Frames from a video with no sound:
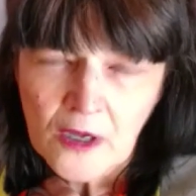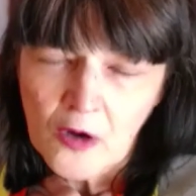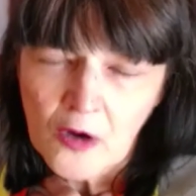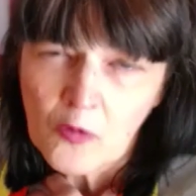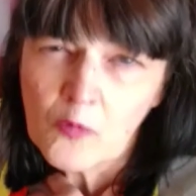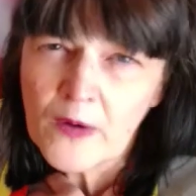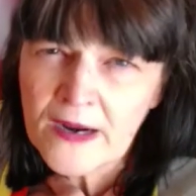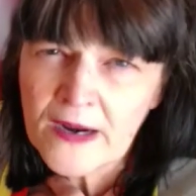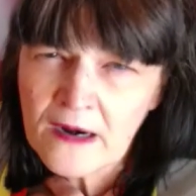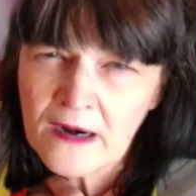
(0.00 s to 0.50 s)

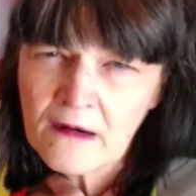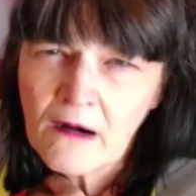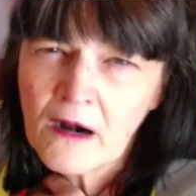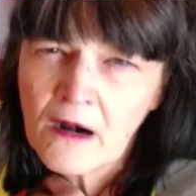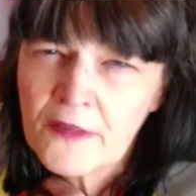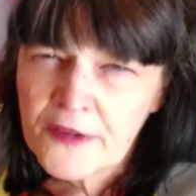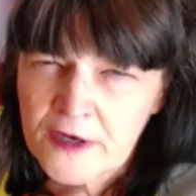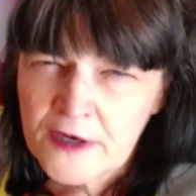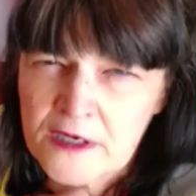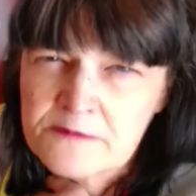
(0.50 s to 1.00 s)
Where are
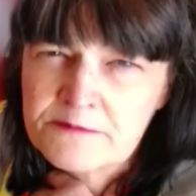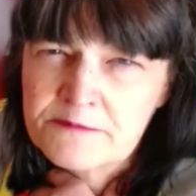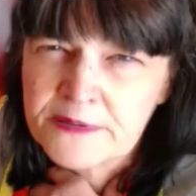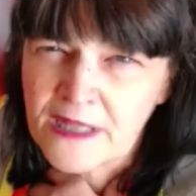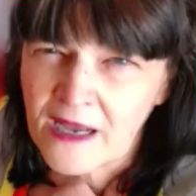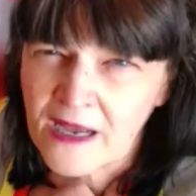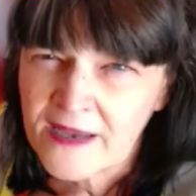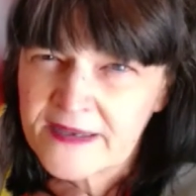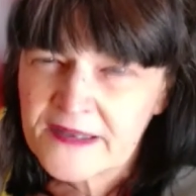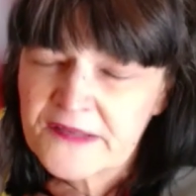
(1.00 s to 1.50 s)
the
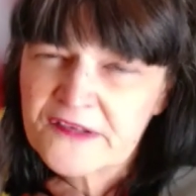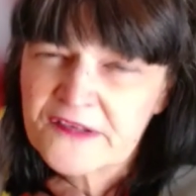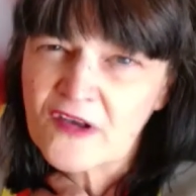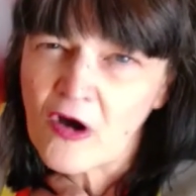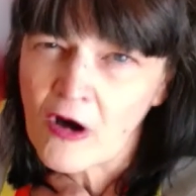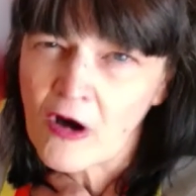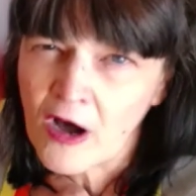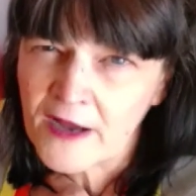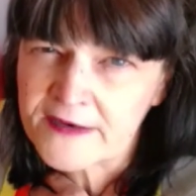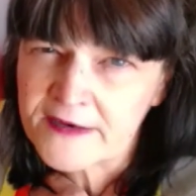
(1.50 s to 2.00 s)
compliance
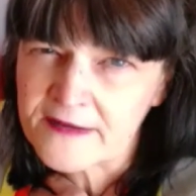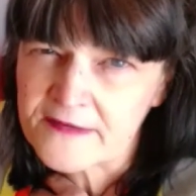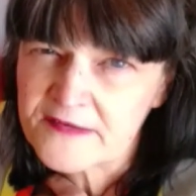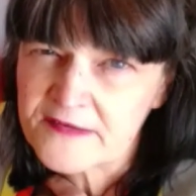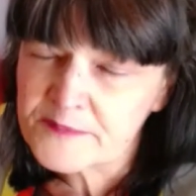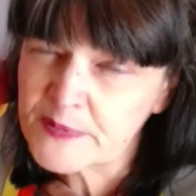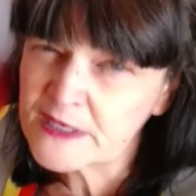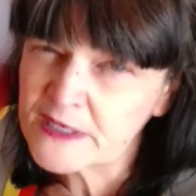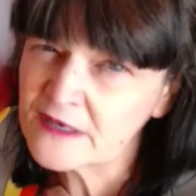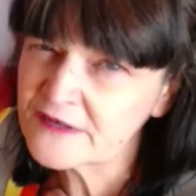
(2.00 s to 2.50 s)
audits?
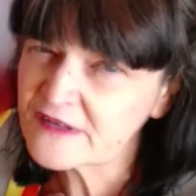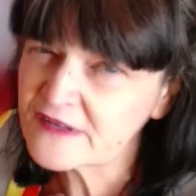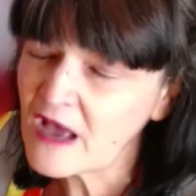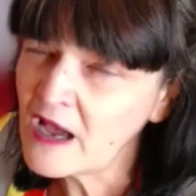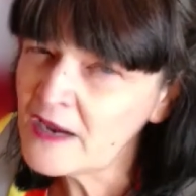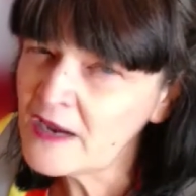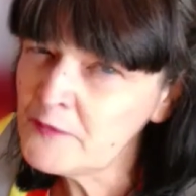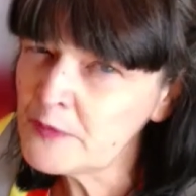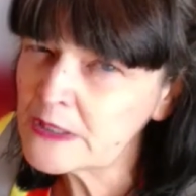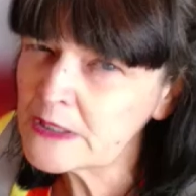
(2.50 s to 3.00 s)
Because
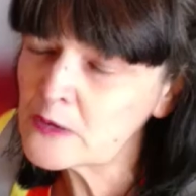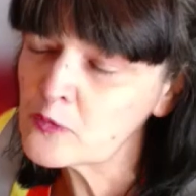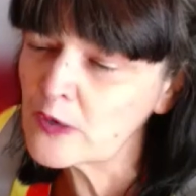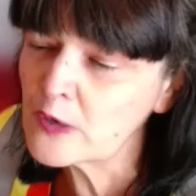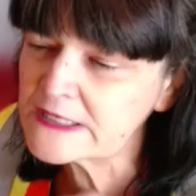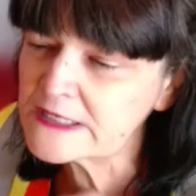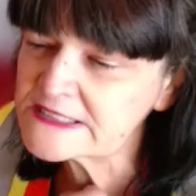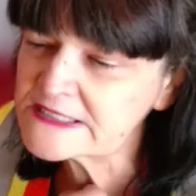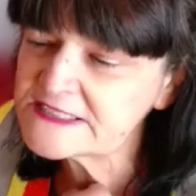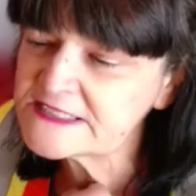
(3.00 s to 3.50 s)
I
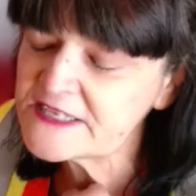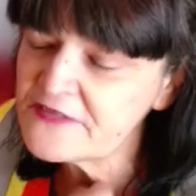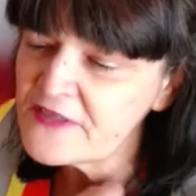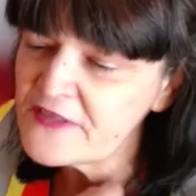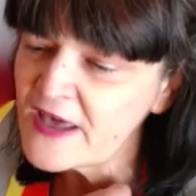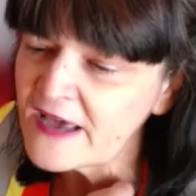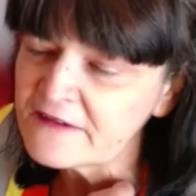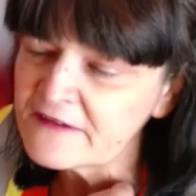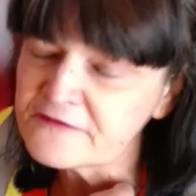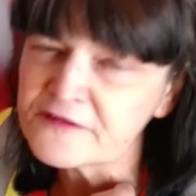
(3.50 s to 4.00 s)
requested
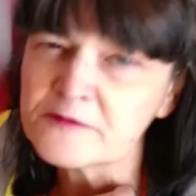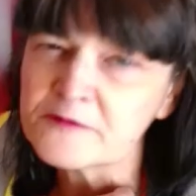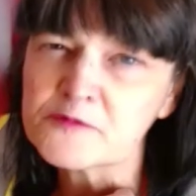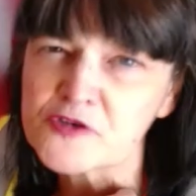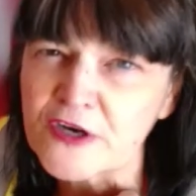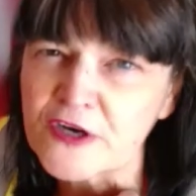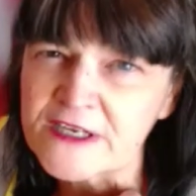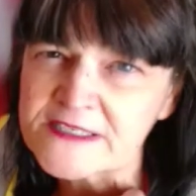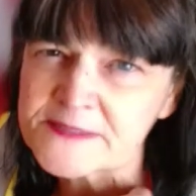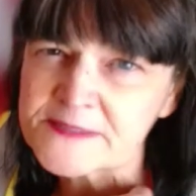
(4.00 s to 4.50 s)
that from
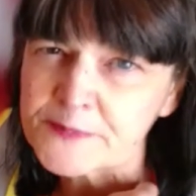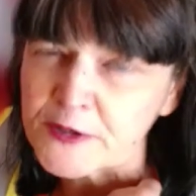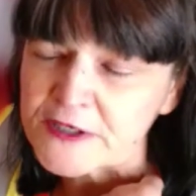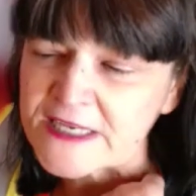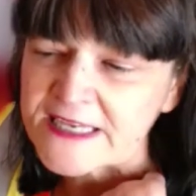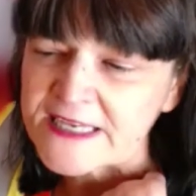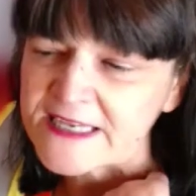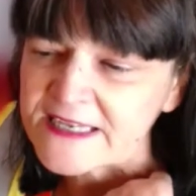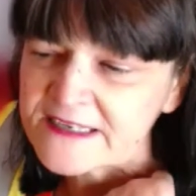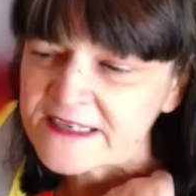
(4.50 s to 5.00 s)
Transport
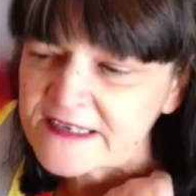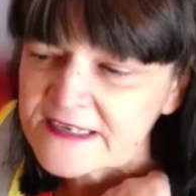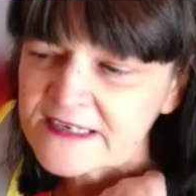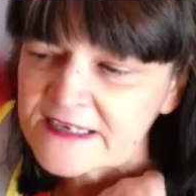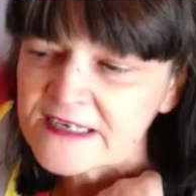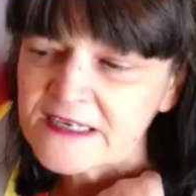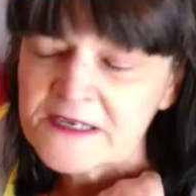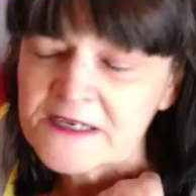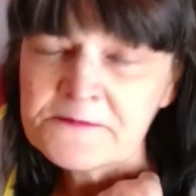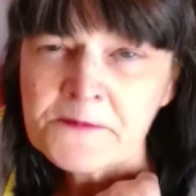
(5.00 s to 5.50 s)

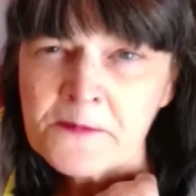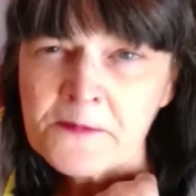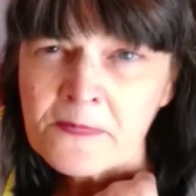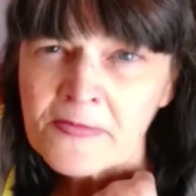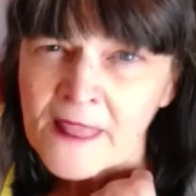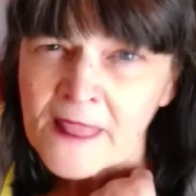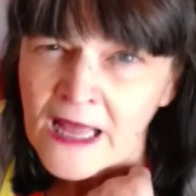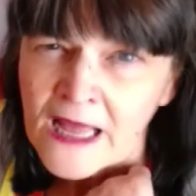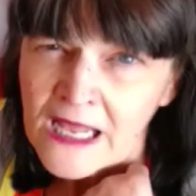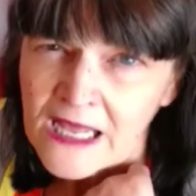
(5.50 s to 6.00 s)
Canada
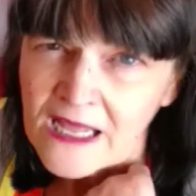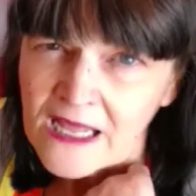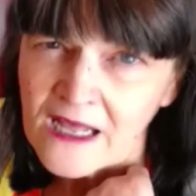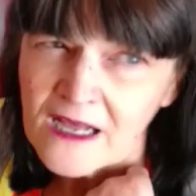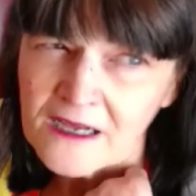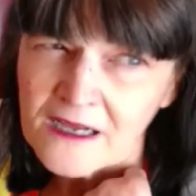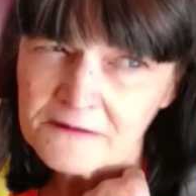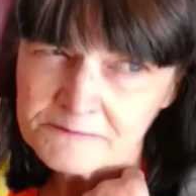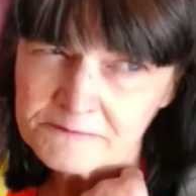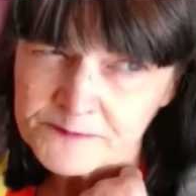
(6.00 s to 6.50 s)

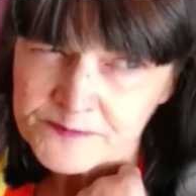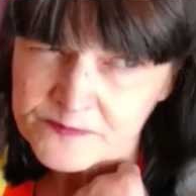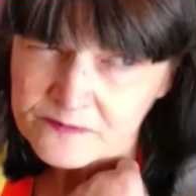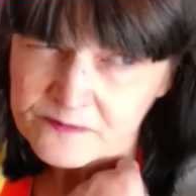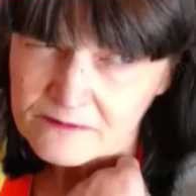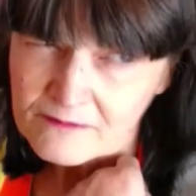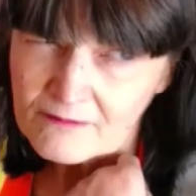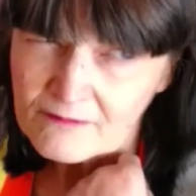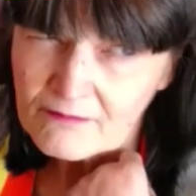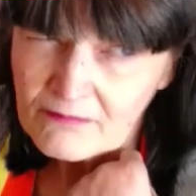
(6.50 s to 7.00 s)
um,
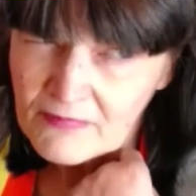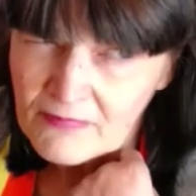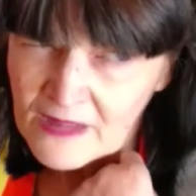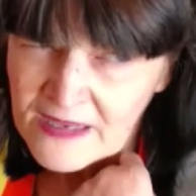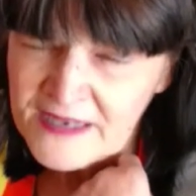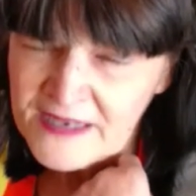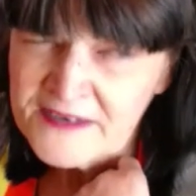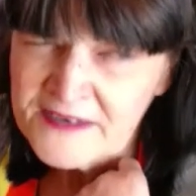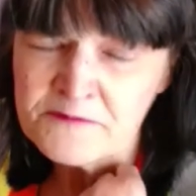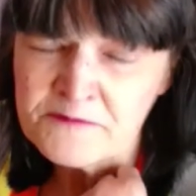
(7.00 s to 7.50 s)

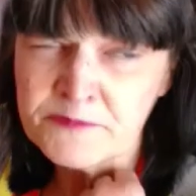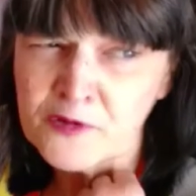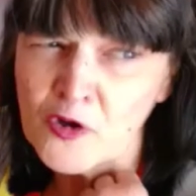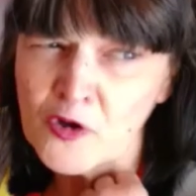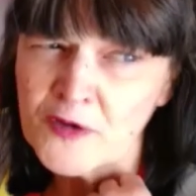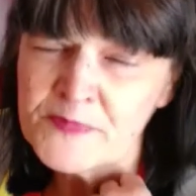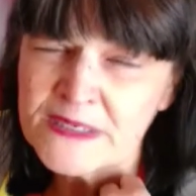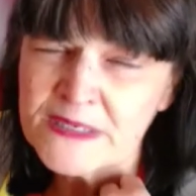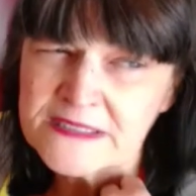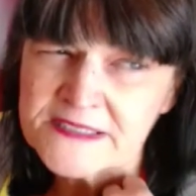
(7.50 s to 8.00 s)
and
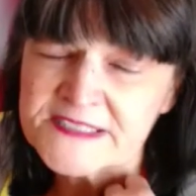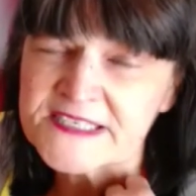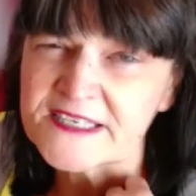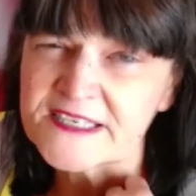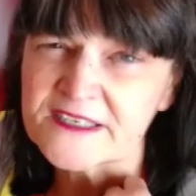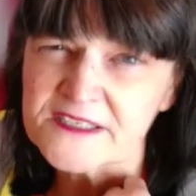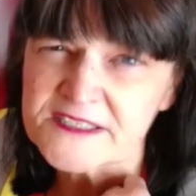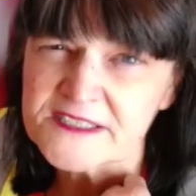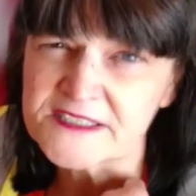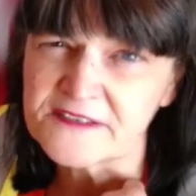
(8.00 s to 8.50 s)
Employment and
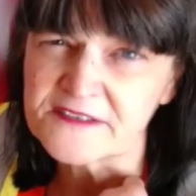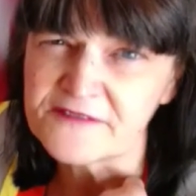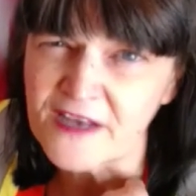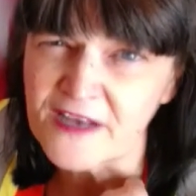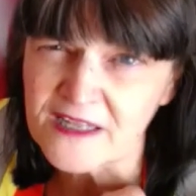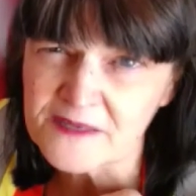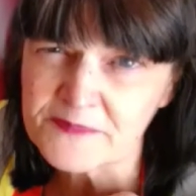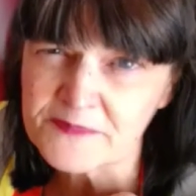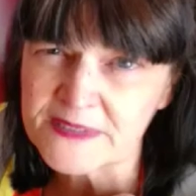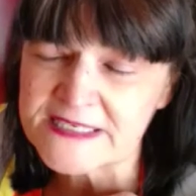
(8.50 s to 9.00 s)
Skills
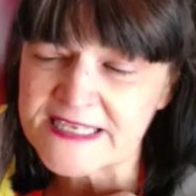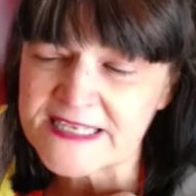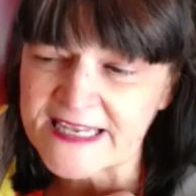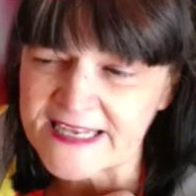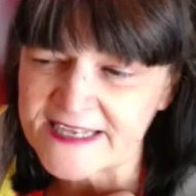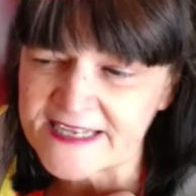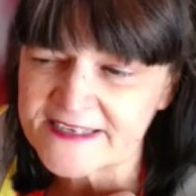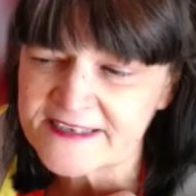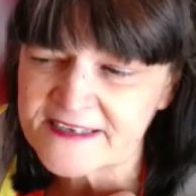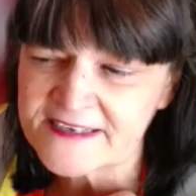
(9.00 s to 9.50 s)
Development
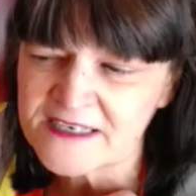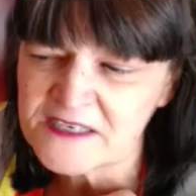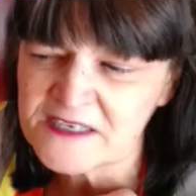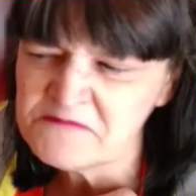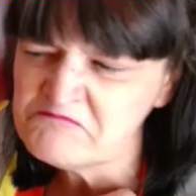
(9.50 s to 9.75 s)
Canada.